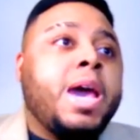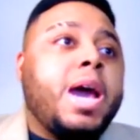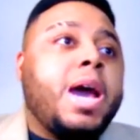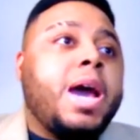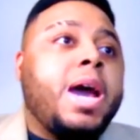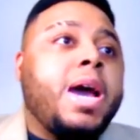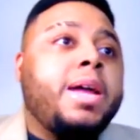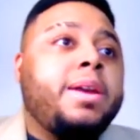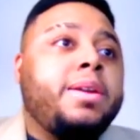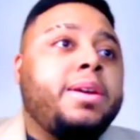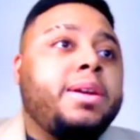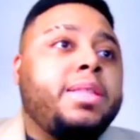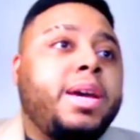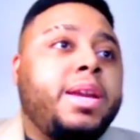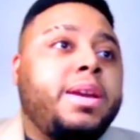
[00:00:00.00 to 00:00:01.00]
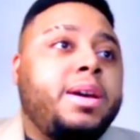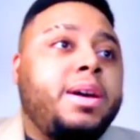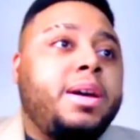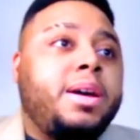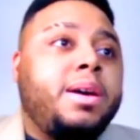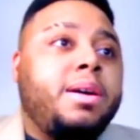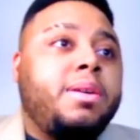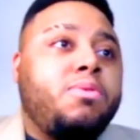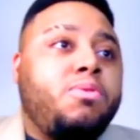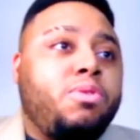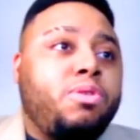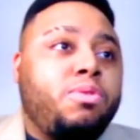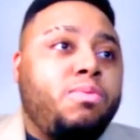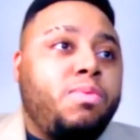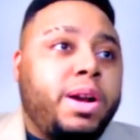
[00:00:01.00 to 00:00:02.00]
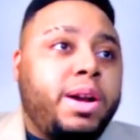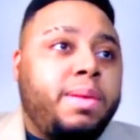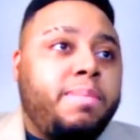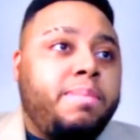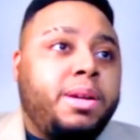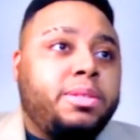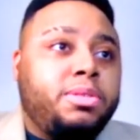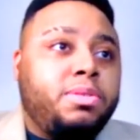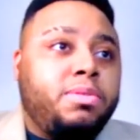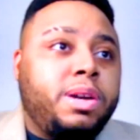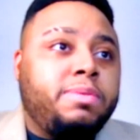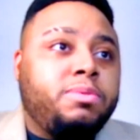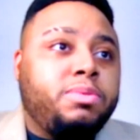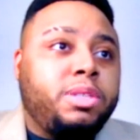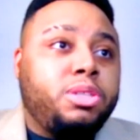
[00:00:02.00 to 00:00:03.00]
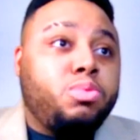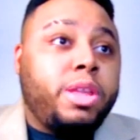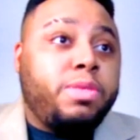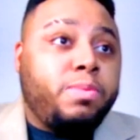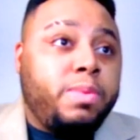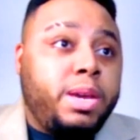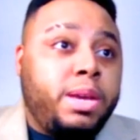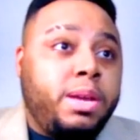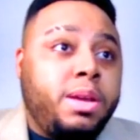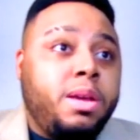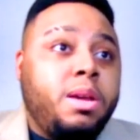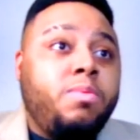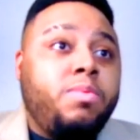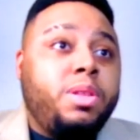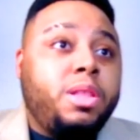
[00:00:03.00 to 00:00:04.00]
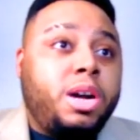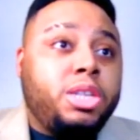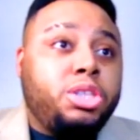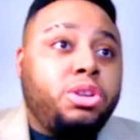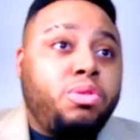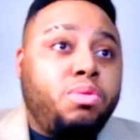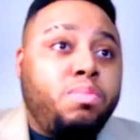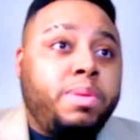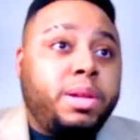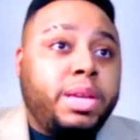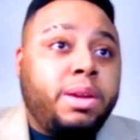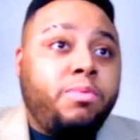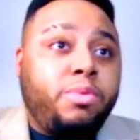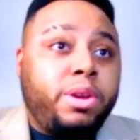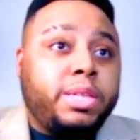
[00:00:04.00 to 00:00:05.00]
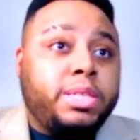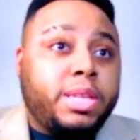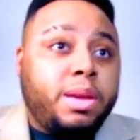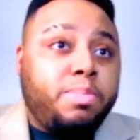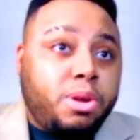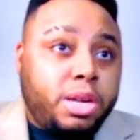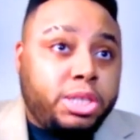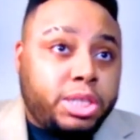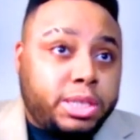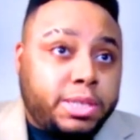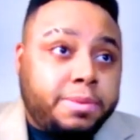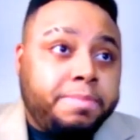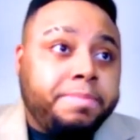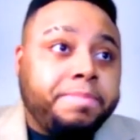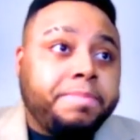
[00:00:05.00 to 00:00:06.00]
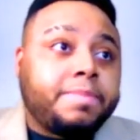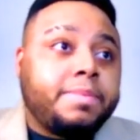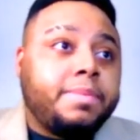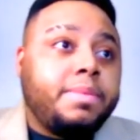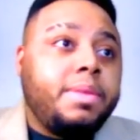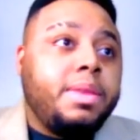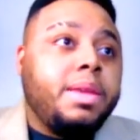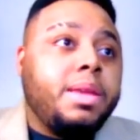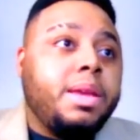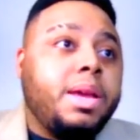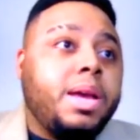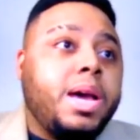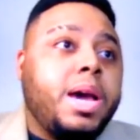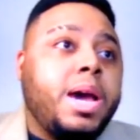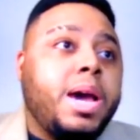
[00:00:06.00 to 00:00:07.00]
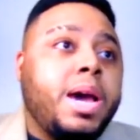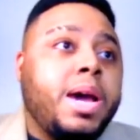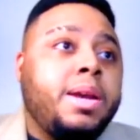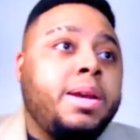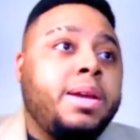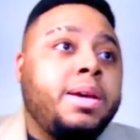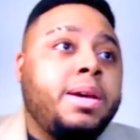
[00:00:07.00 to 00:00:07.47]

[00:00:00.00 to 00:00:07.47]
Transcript: And then quarter 1 milestone of 2023, we launch a new building real estate project. And